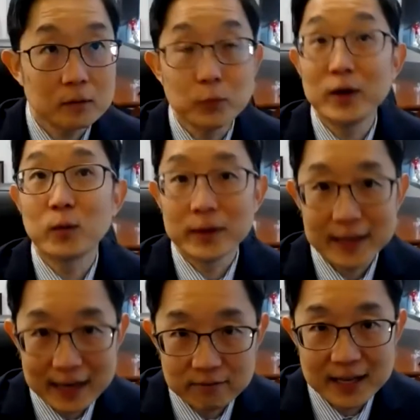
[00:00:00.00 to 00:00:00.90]
we don't really
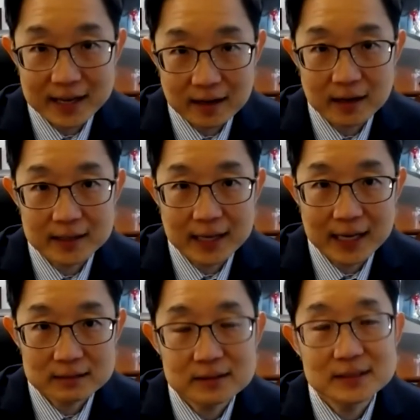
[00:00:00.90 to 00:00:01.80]
have data on
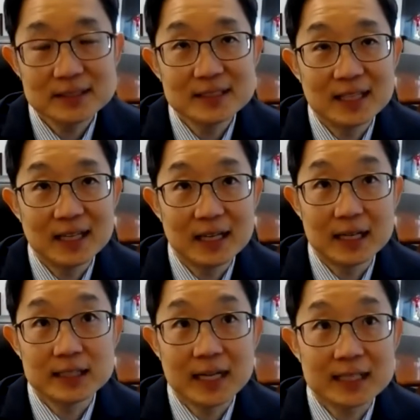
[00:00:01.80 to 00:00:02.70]
that. Uh, and
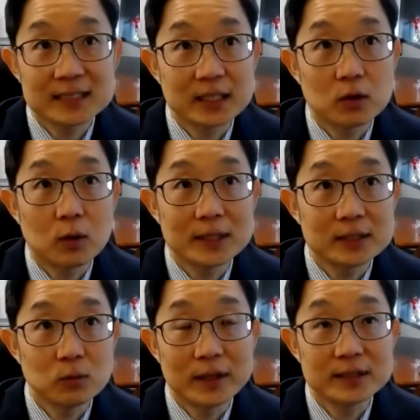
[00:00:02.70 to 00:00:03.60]
it's an excellent
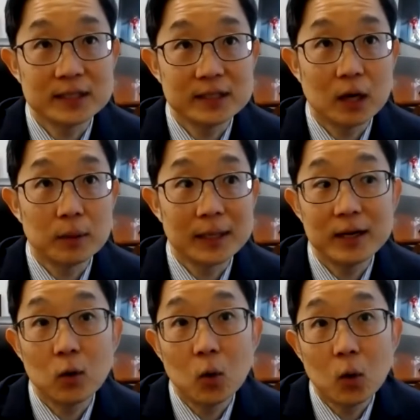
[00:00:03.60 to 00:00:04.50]
question, whether it's a double
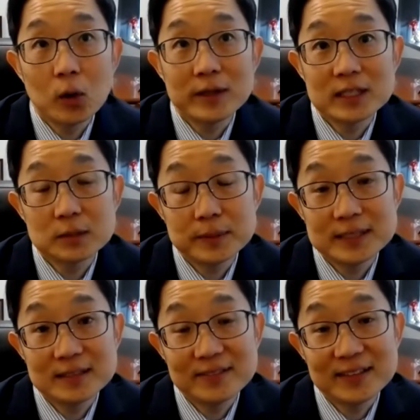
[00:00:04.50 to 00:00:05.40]
hit or the
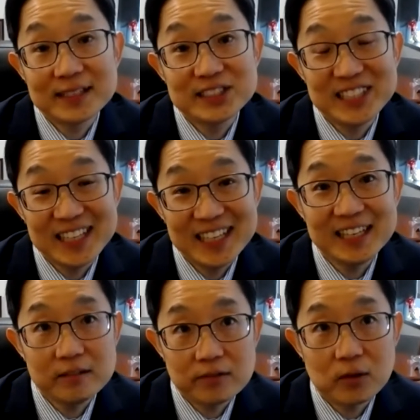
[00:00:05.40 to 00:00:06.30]
specific
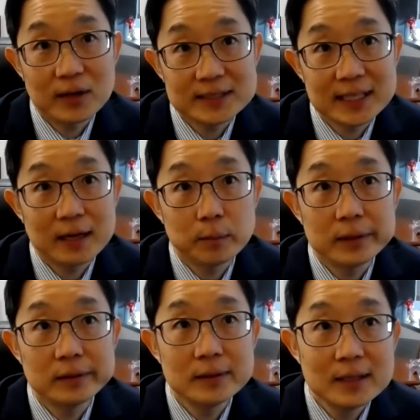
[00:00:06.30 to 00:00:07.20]
gene, for
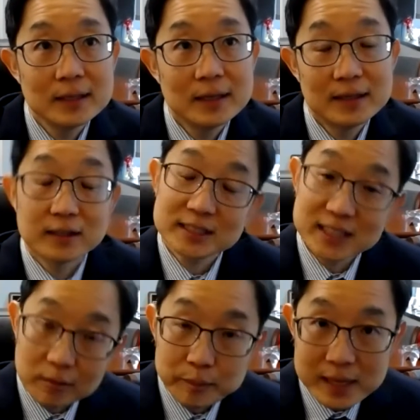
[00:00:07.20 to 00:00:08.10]
example. There's
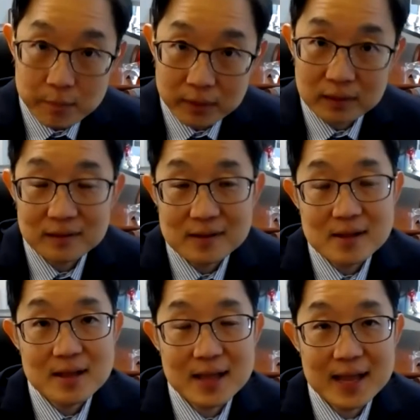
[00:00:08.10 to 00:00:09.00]
some people,
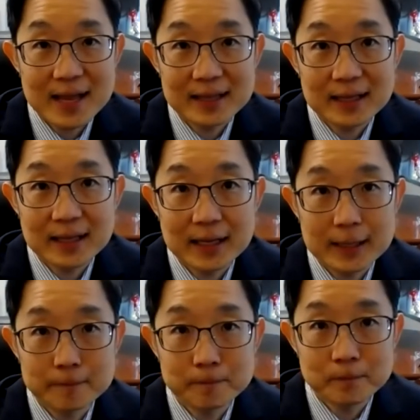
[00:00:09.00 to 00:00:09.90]
and
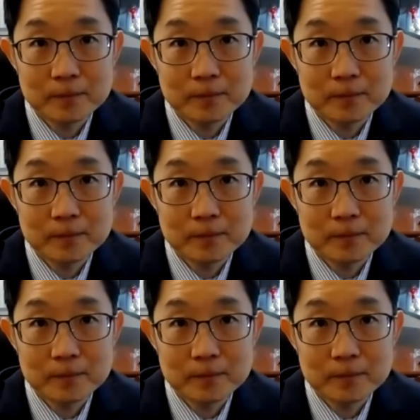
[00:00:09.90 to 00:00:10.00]
um,